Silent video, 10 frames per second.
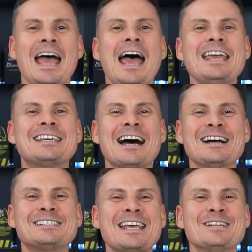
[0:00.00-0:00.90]
Hey
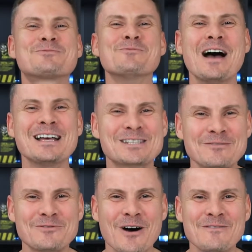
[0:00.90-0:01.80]
guys, it's Wes
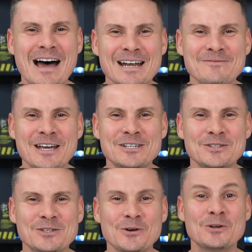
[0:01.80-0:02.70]
from
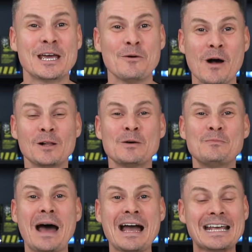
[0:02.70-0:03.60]
Animation Toolkit. Welcome
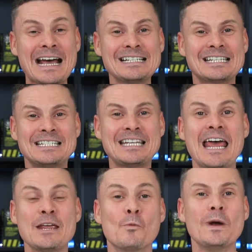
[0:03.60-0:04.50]
back, and
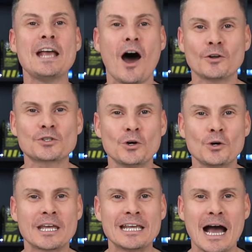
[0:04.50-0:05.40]
today we are
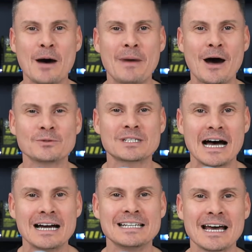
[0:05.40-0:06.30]
talking about
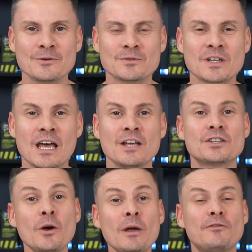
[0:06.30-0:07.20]
tie downs.
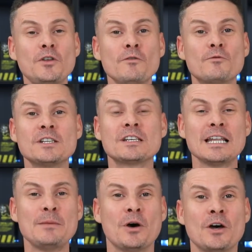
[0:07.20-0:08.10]
So if you've
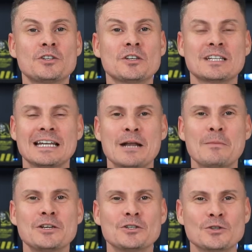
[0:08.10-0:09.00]
recently purchased an
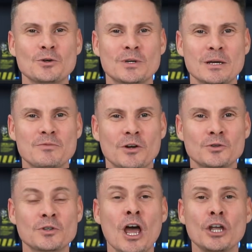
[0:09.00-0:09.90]
Animation Toolkit
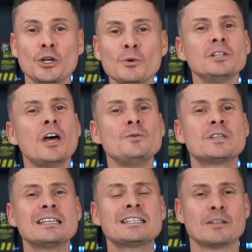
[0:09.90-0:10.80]
product, you will
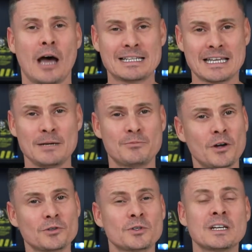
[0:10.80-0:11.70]
notice, I say
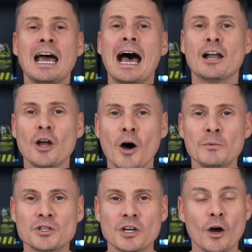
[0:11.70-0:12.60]
product, an
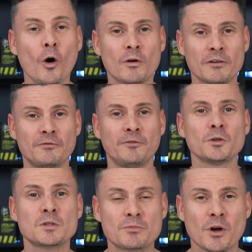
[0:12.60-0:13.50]
armature or a
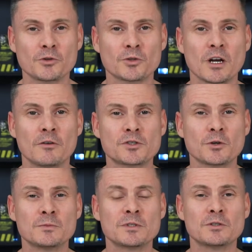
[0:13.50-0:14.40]
foot product of
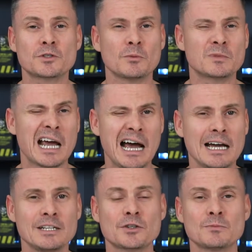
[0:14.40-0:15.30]
some
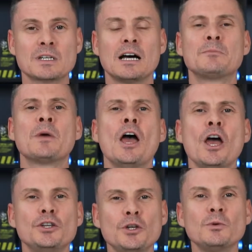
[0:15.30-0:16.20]
kind, some type,
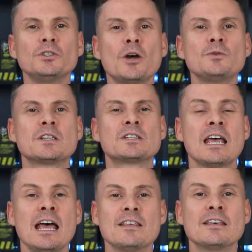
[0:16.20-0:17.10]
you will notice
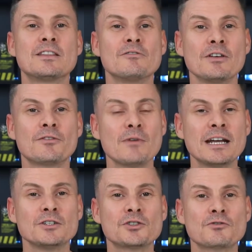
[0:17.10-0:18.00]
that there are
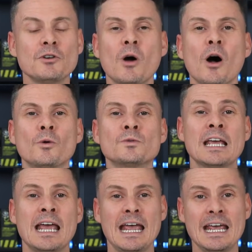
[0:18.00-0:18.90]
threaded screw holes
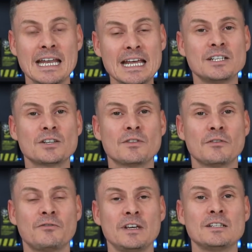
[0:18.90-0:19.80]
in each of the
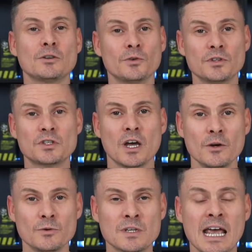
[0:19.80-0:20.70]
feet or the
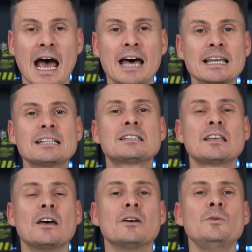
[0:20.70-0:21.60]
toes. And that's
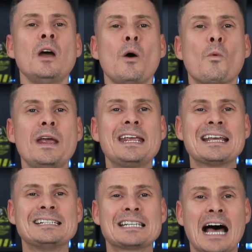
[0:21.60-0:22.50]
so we
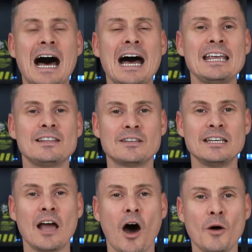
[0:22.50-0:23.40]
can tie
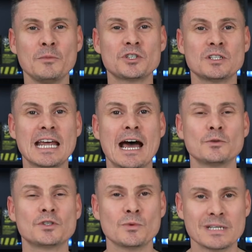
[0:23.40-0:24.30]
the armature
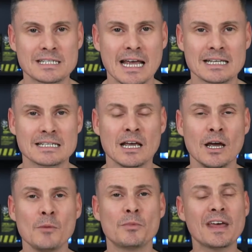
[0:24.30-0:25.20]
down to a set.
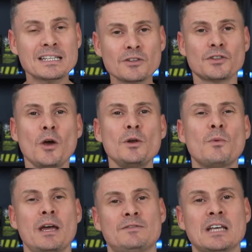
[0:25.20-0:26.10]
But that's not the only
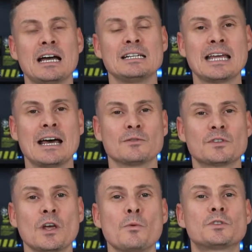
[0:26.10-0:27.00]
way of tying down.
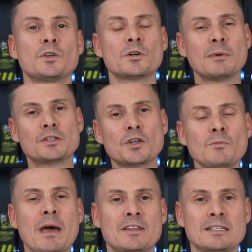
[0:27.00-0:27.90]
So we're talking about two
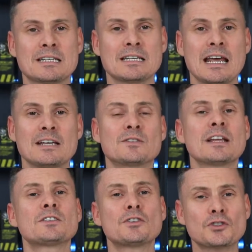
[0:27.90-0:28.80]
methods today. So
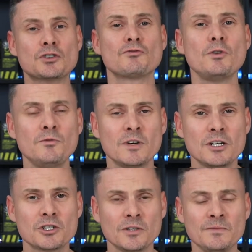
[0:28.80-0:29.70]
that's the screw
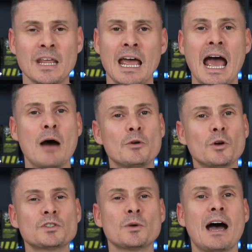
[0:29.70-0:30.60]
version, and we
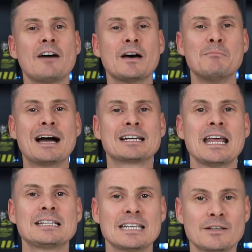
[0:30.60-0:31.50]
also have a
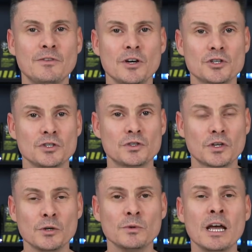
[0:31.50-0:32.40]
magnetic version
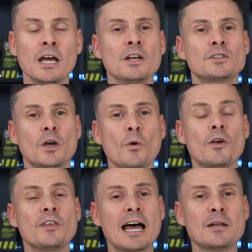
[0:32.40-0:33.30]
too. So
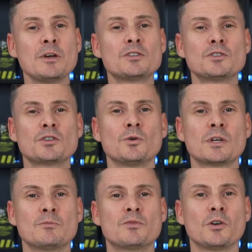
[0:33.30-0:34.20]
the Animation
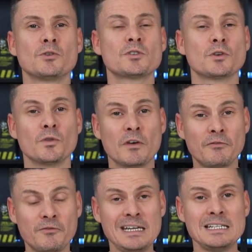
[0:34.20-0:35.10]
Toolkit products, or the
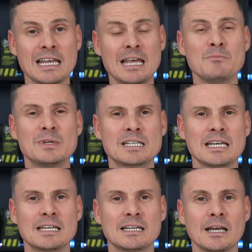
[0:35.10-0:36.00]
feet in
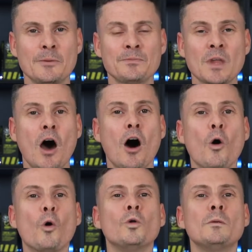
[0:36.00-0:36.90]
particular, are
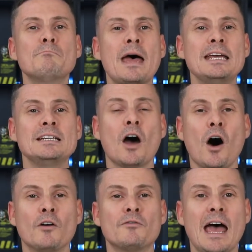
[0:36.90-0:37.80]
all made
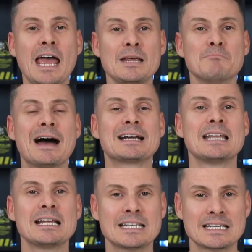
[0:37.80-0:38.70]
of a
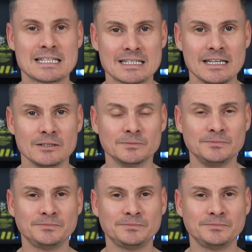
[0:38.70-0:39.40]
magnetic steel.